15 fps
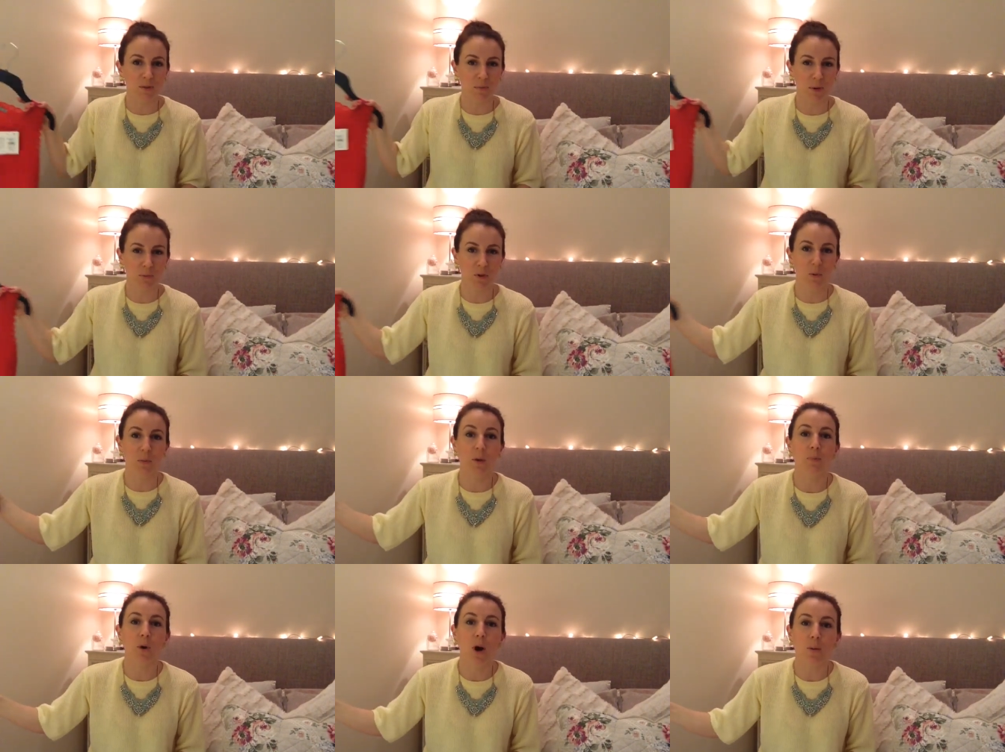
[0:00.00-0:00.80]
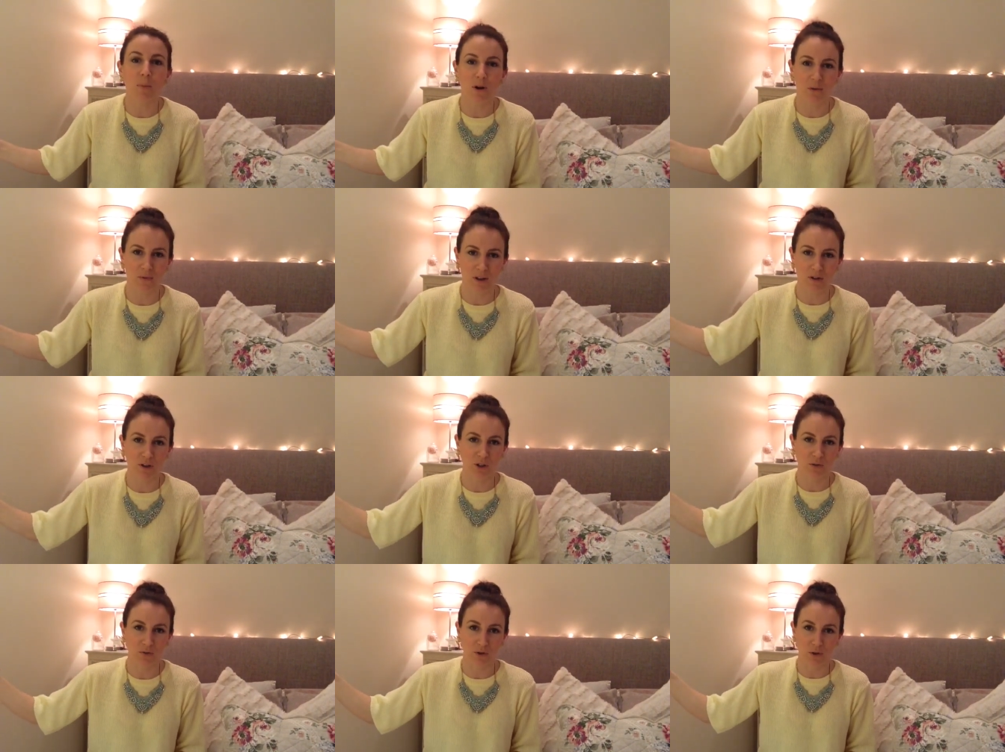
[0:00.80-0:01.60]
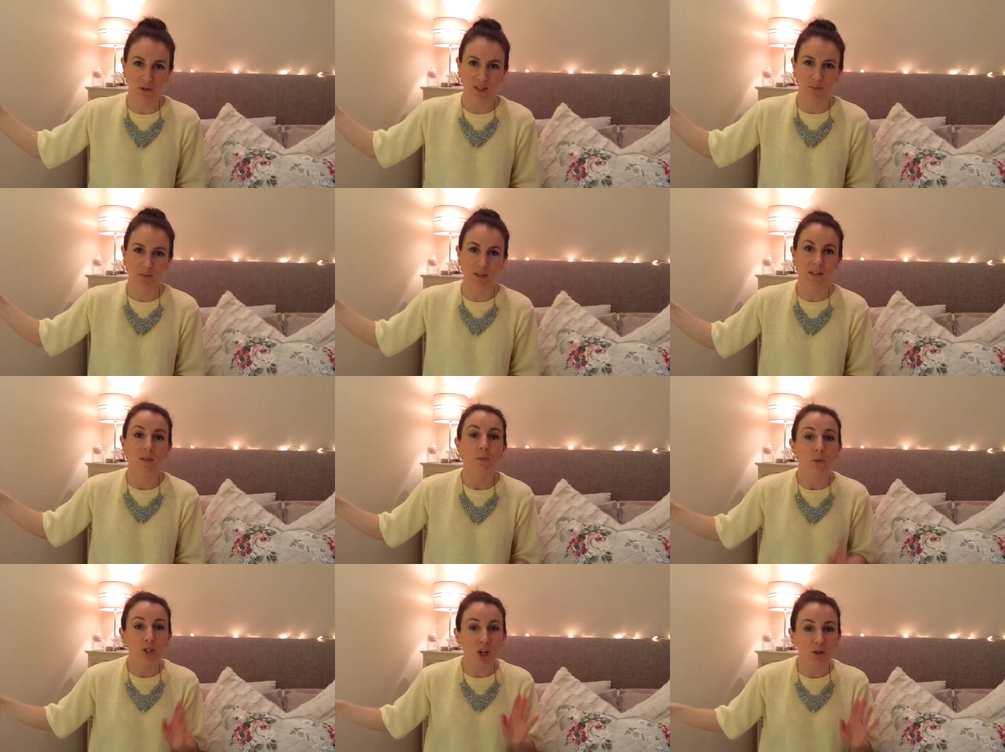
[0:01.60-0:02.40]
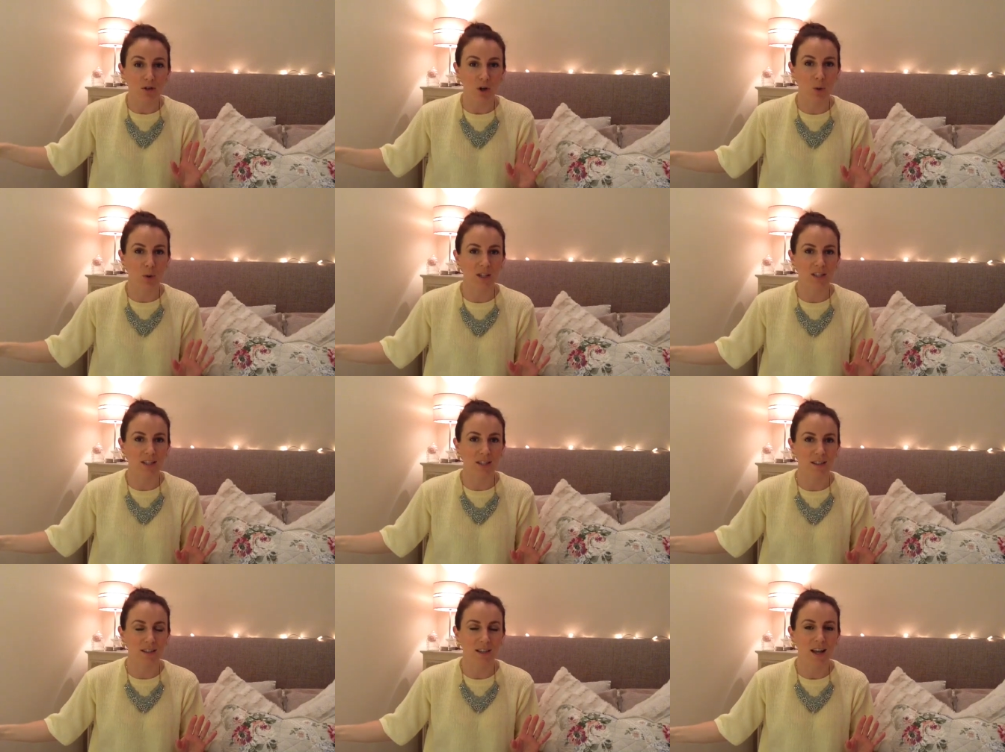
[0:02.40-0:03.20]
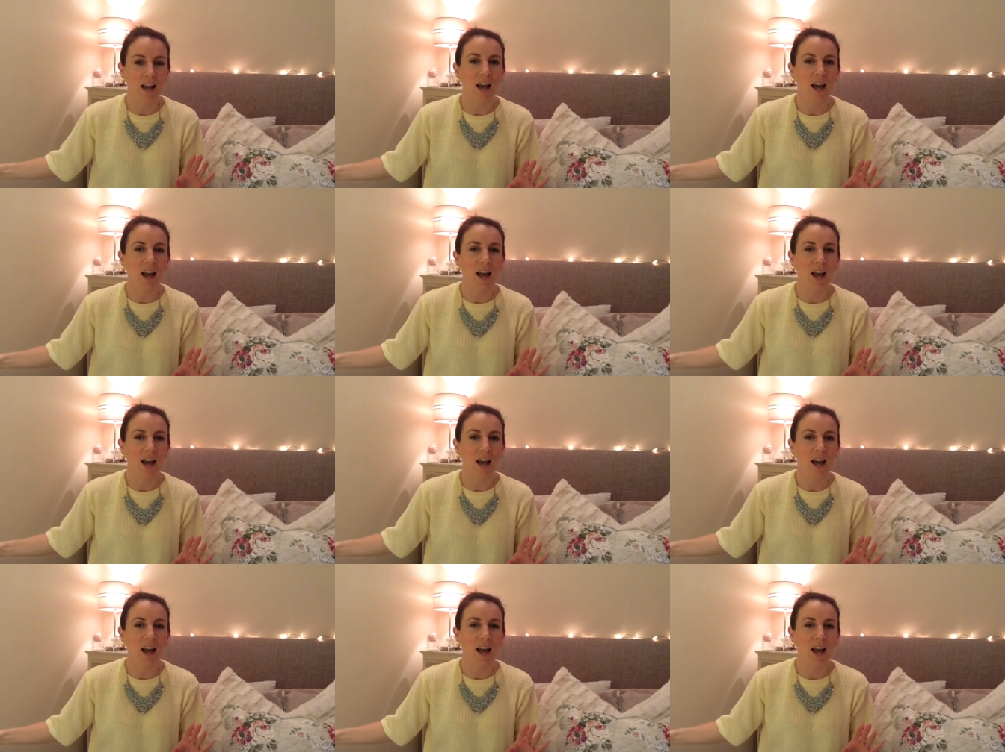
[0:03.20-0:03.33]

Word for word: mum got me a Primark voucher for Christmas, which I requested.